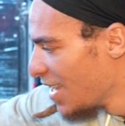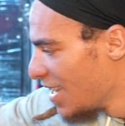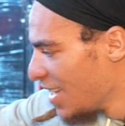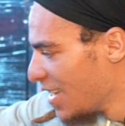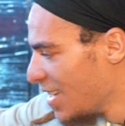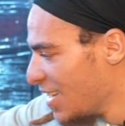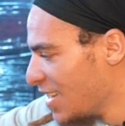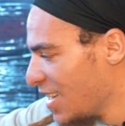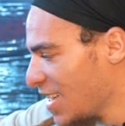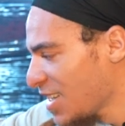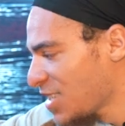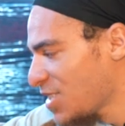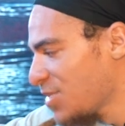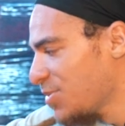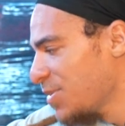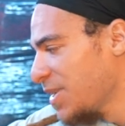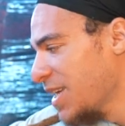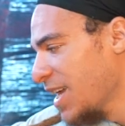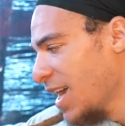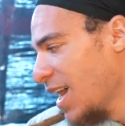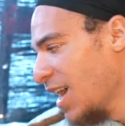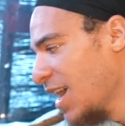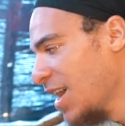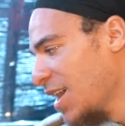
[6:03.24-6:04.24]
Next we
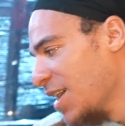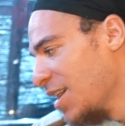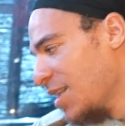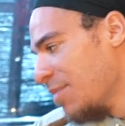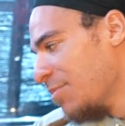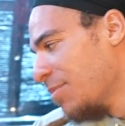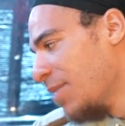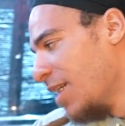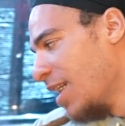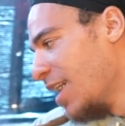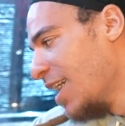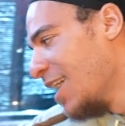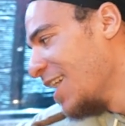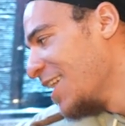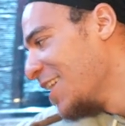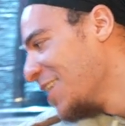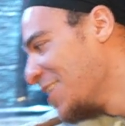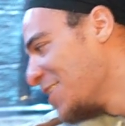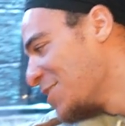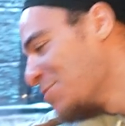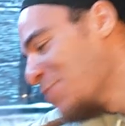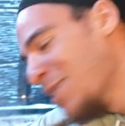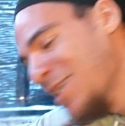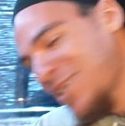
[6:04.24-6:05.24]
got my
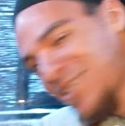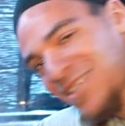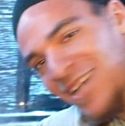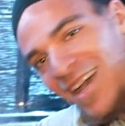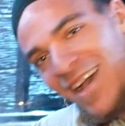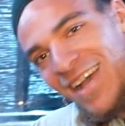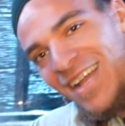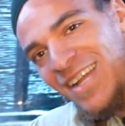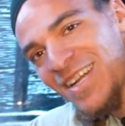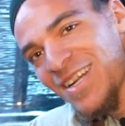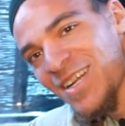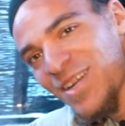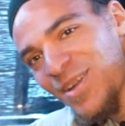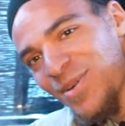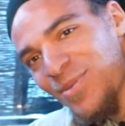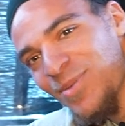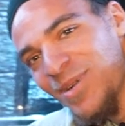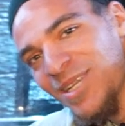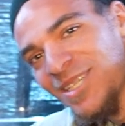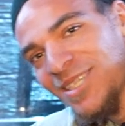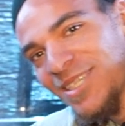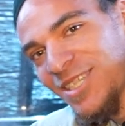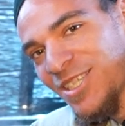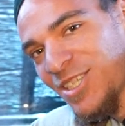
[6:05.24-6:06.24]
spare tire,
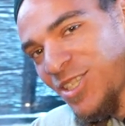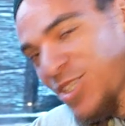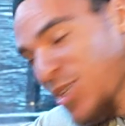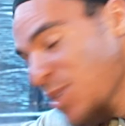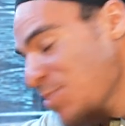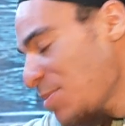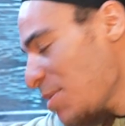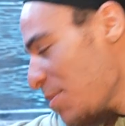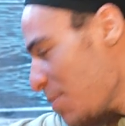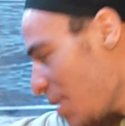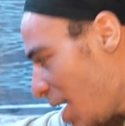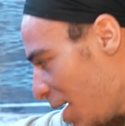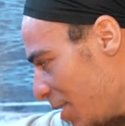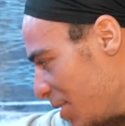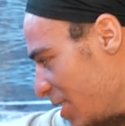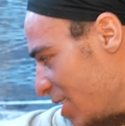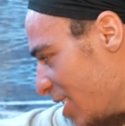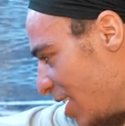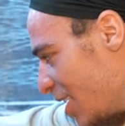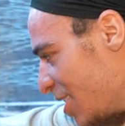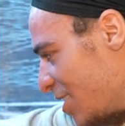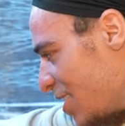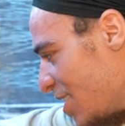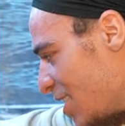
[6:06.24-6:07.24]
which should be mounted
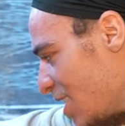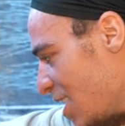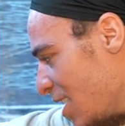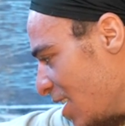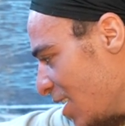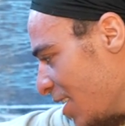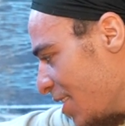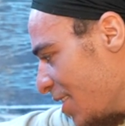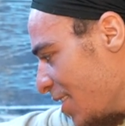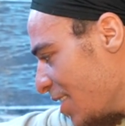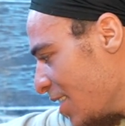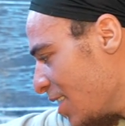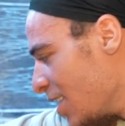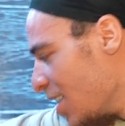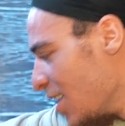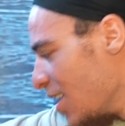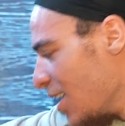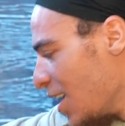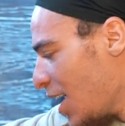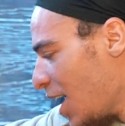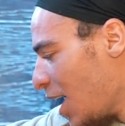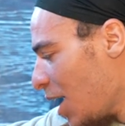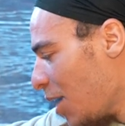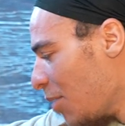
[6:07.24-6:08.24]
underneath,
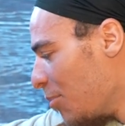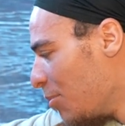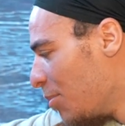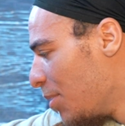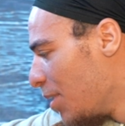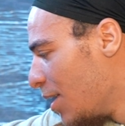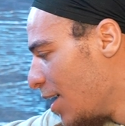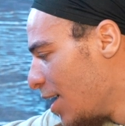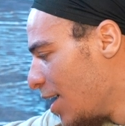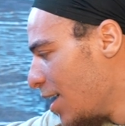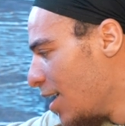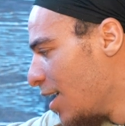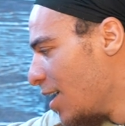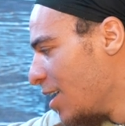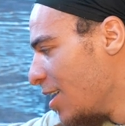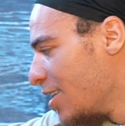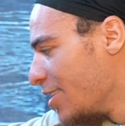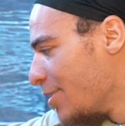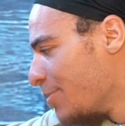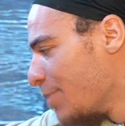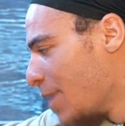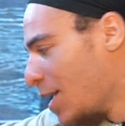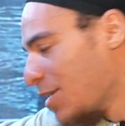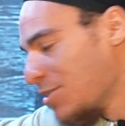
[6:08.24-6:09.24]
but
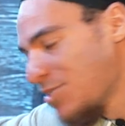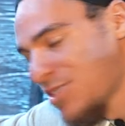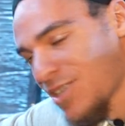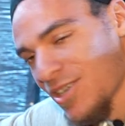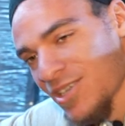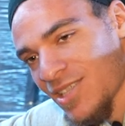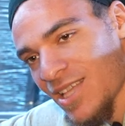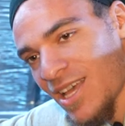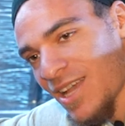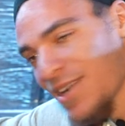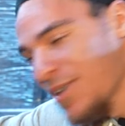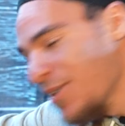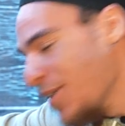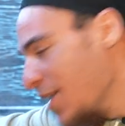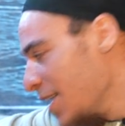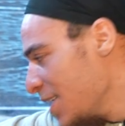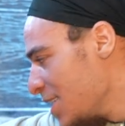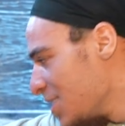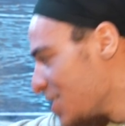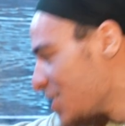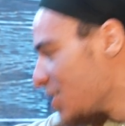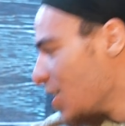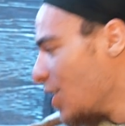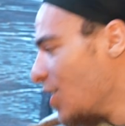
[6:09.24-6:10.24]
the mounts aren't that
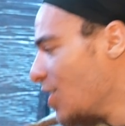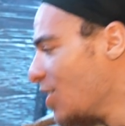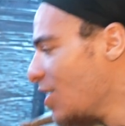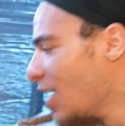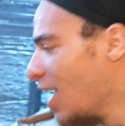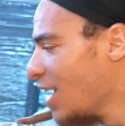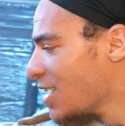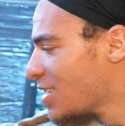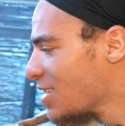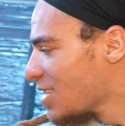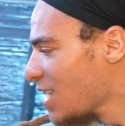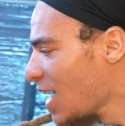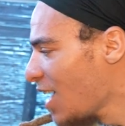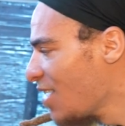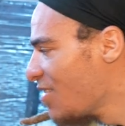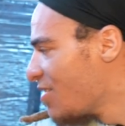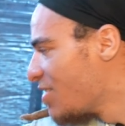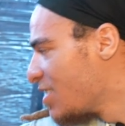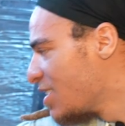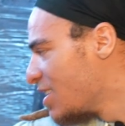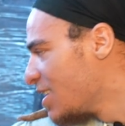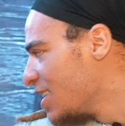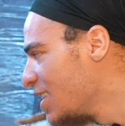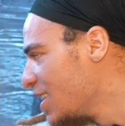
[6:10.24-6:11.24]
great, so I just have
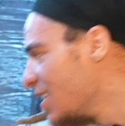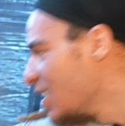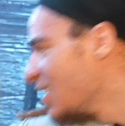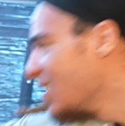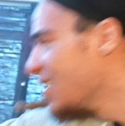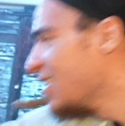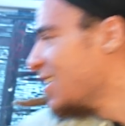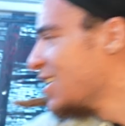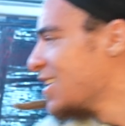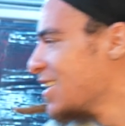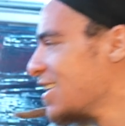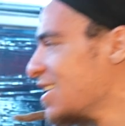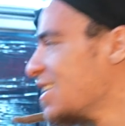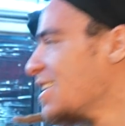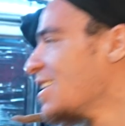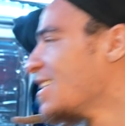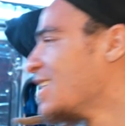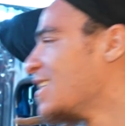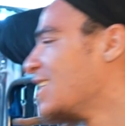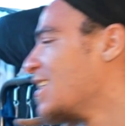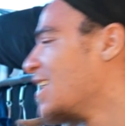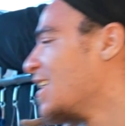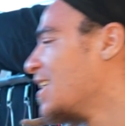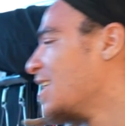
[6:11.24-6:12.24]
it in here.
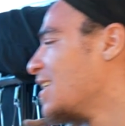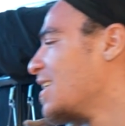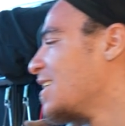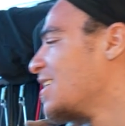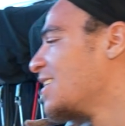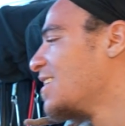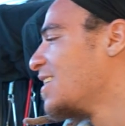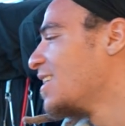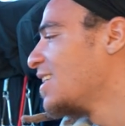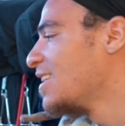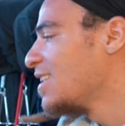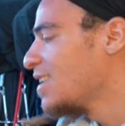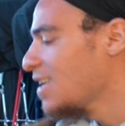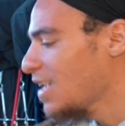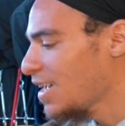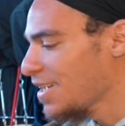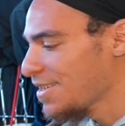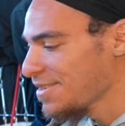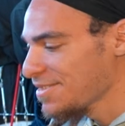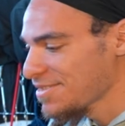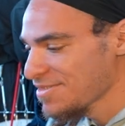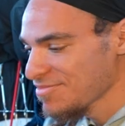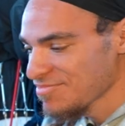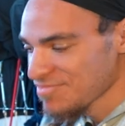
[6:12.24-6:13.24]
And yeah,
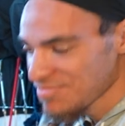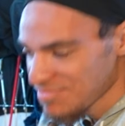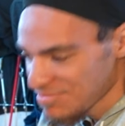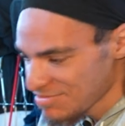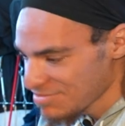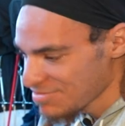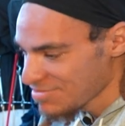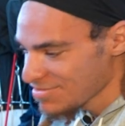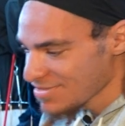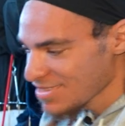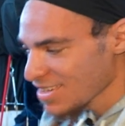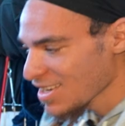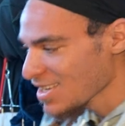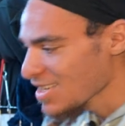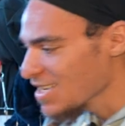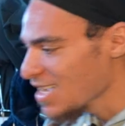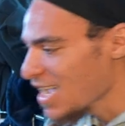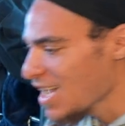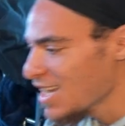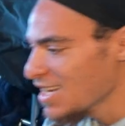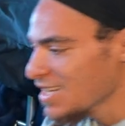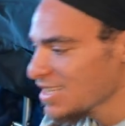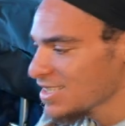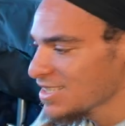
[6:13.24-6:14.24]

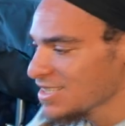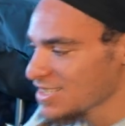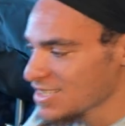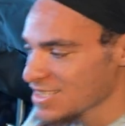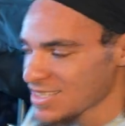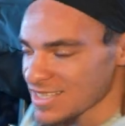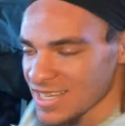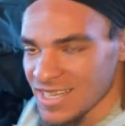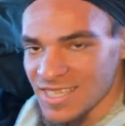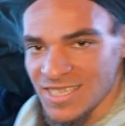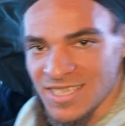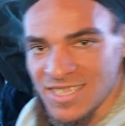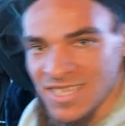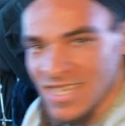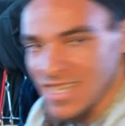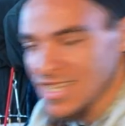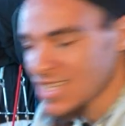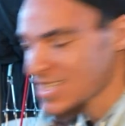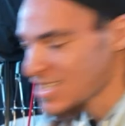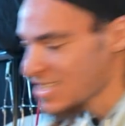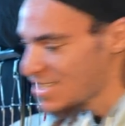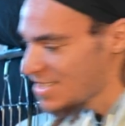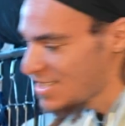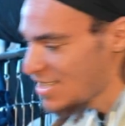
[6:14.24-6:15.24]
got it just in case you need
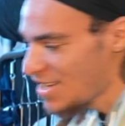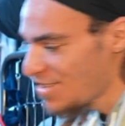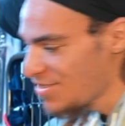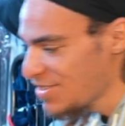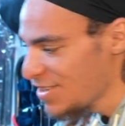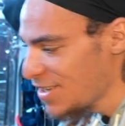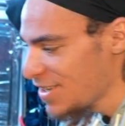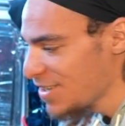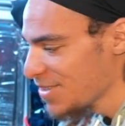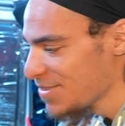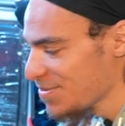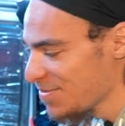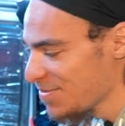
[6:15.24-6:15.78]
it, because you never know.